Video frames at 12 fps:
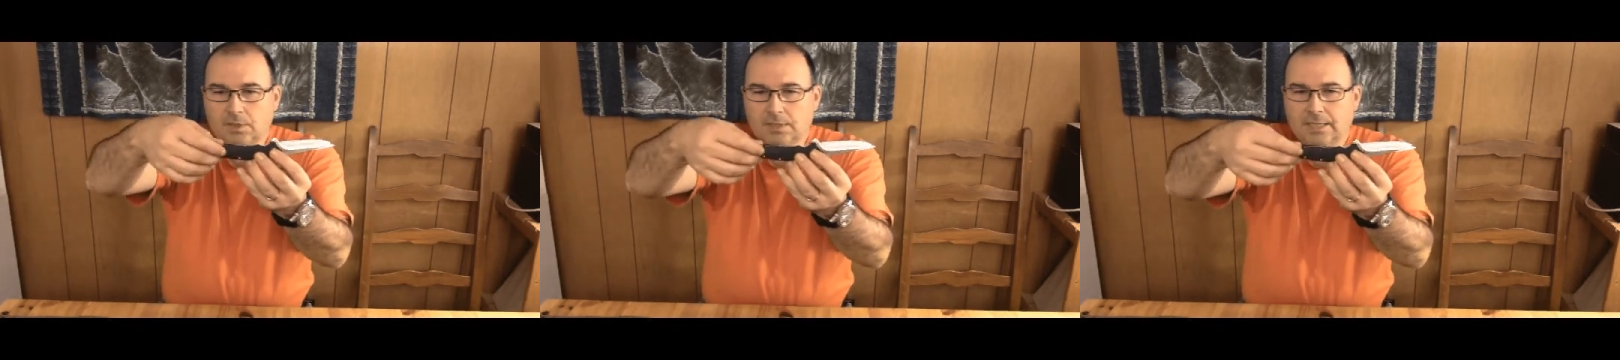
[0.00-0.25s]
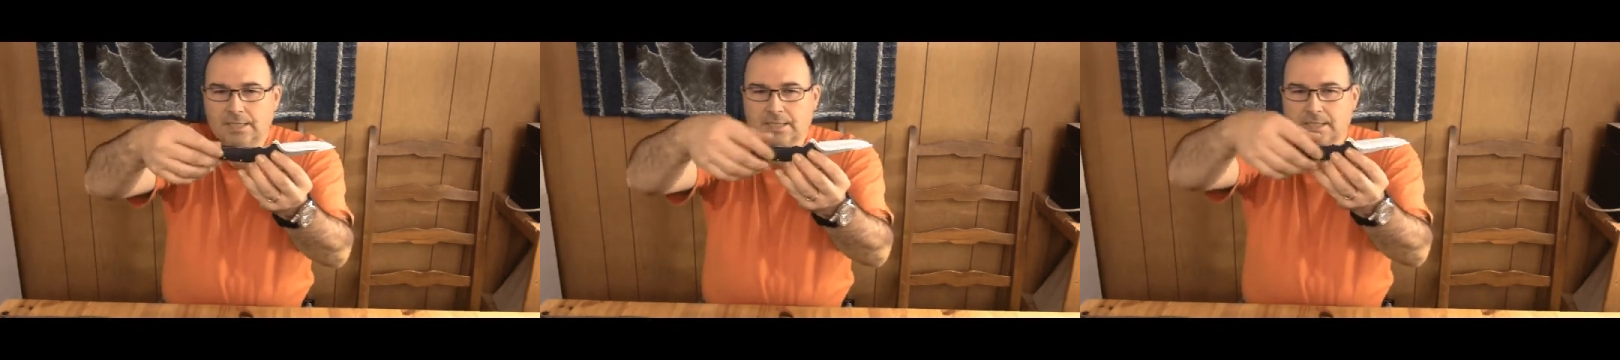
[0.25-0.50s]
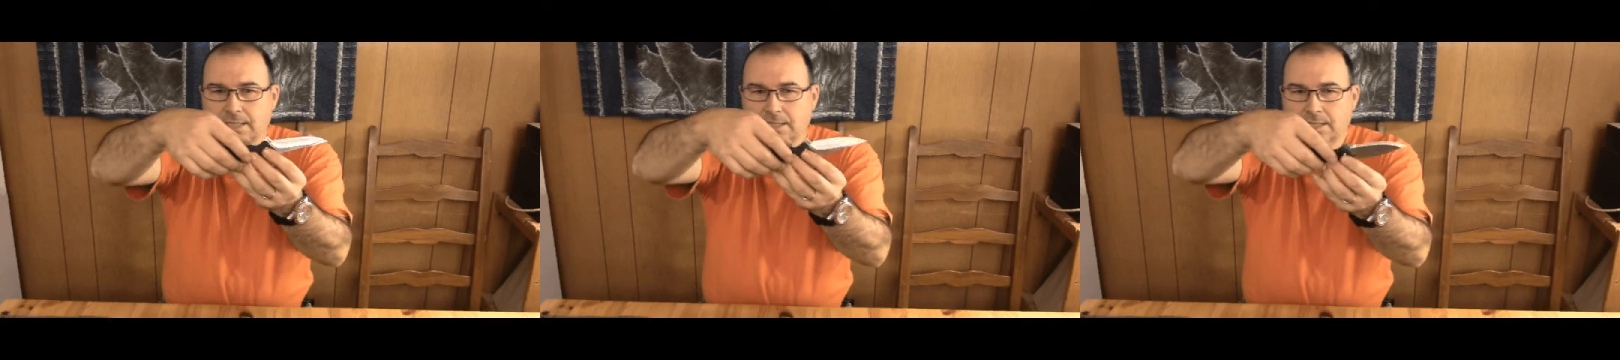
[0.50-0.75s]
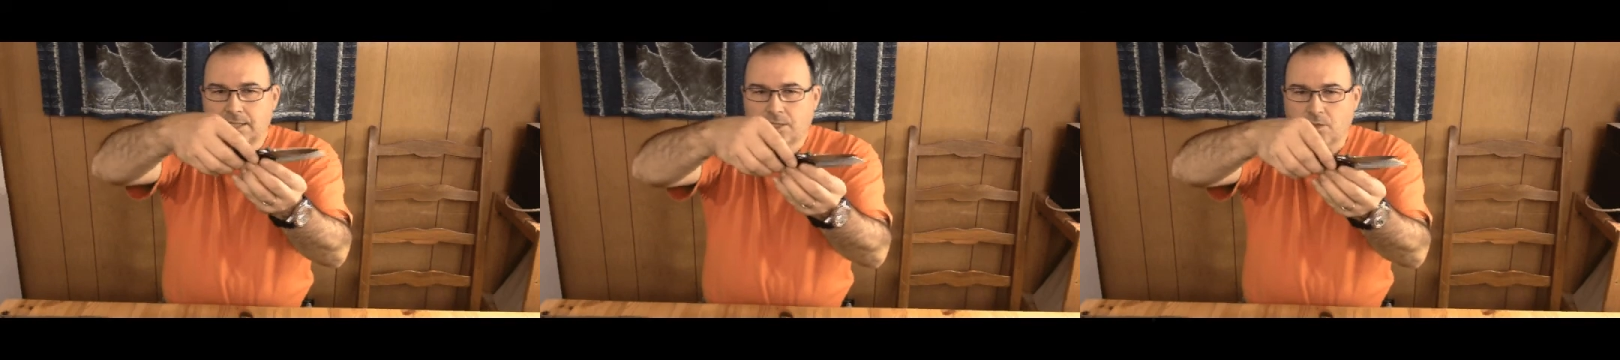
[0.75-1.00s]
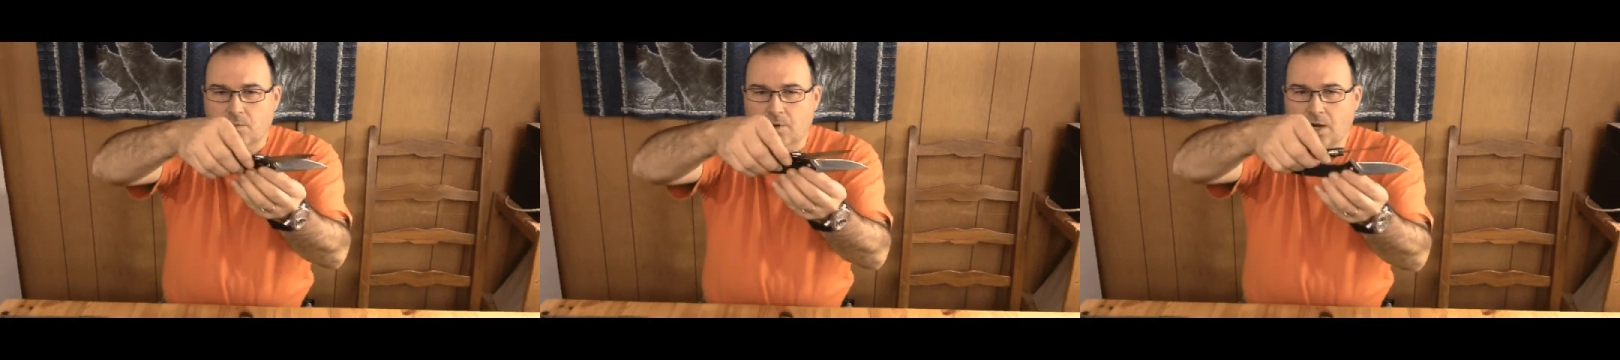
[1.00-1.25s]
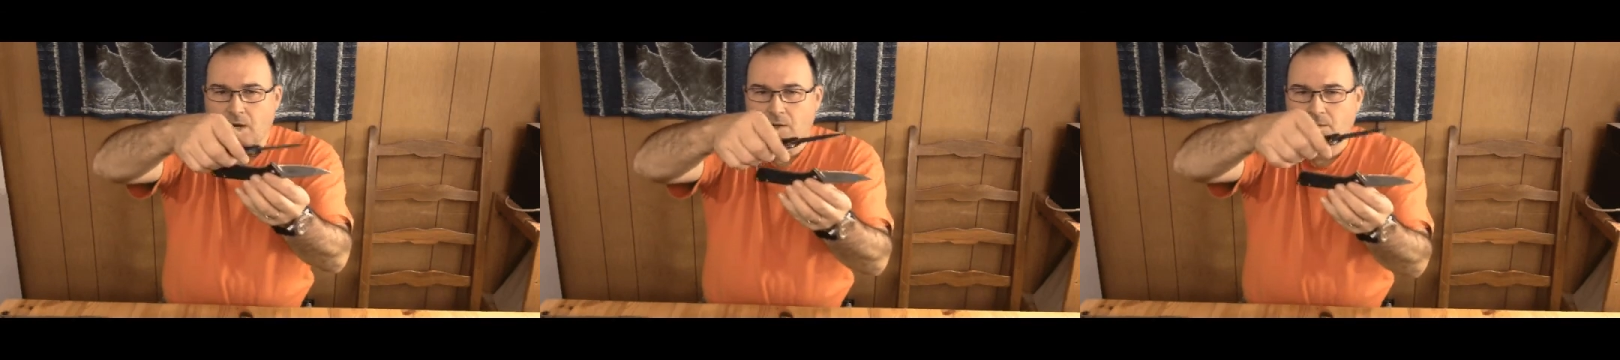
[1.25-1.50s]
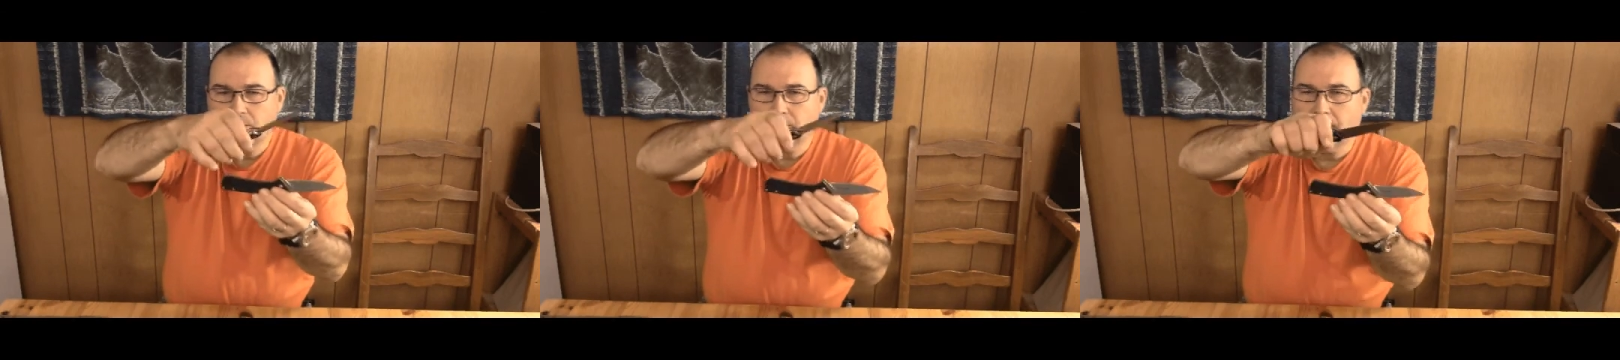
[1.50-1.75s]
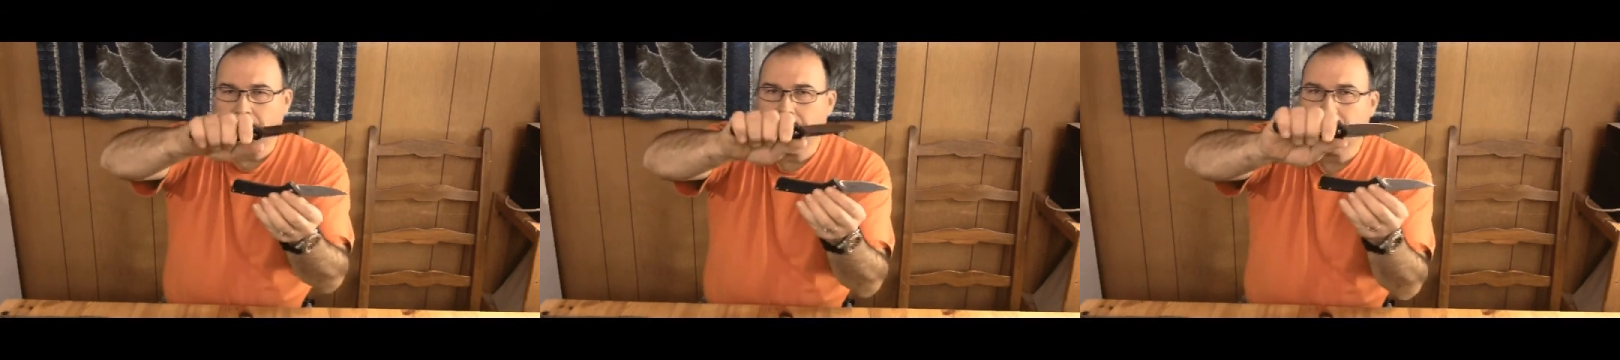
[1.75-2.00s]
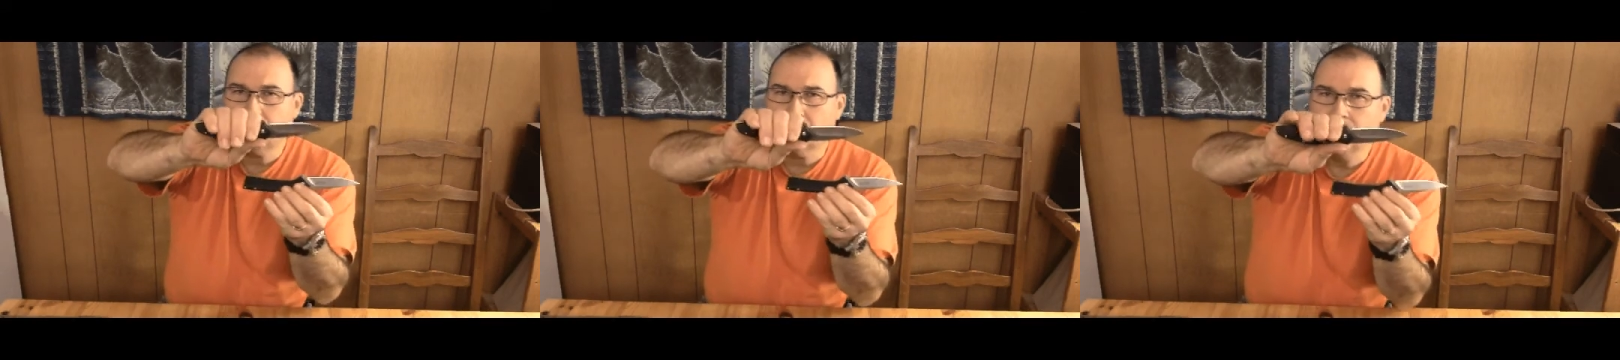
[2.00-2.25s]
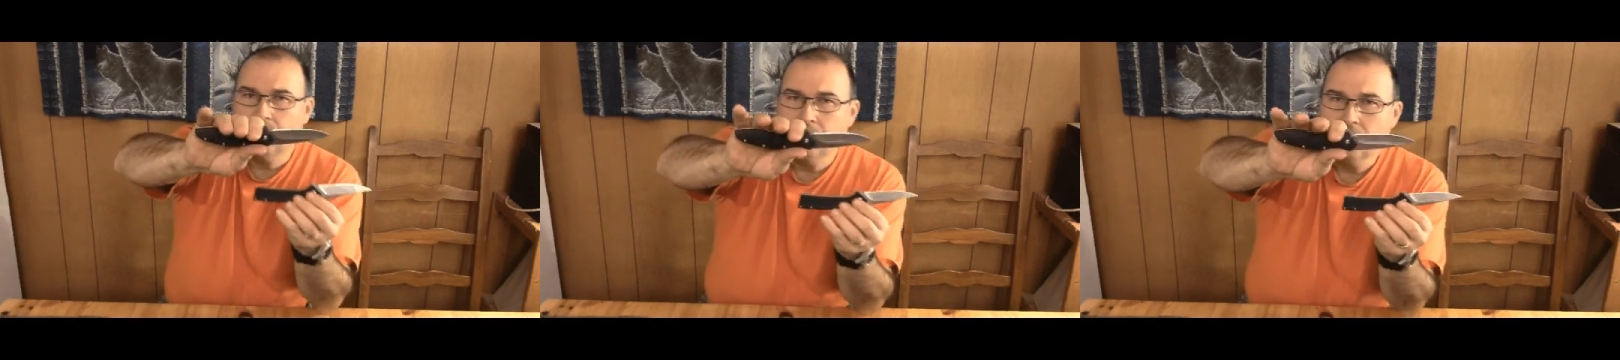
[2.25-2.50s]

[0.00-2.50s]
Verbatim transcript: And since it's a round handle,